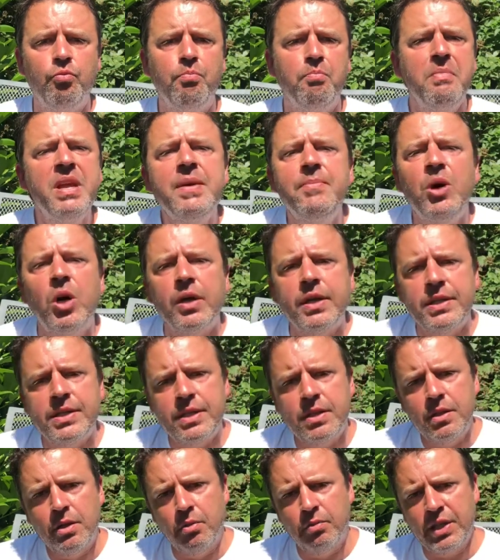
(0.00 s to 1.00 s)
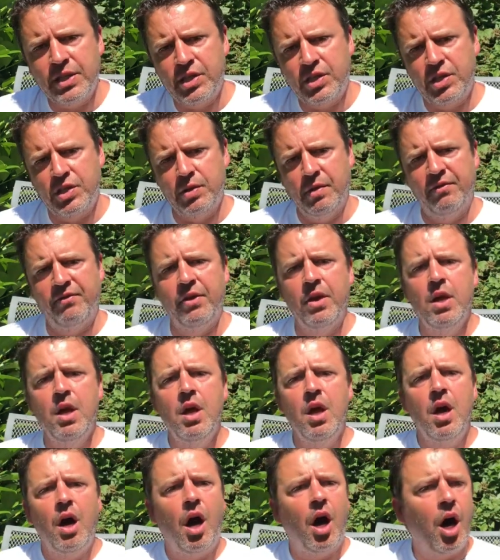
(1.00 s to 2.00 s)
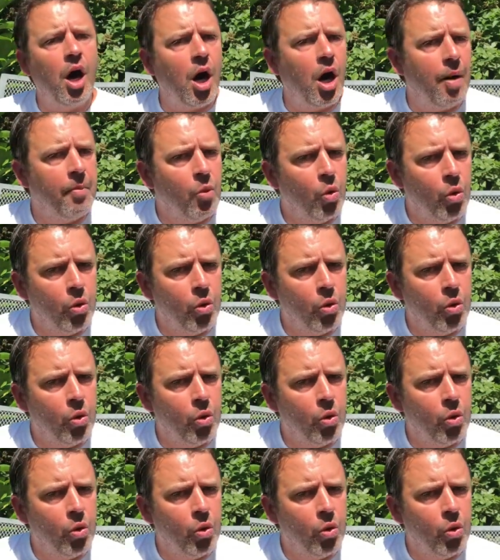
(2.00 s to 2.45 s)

minimize the risks of harm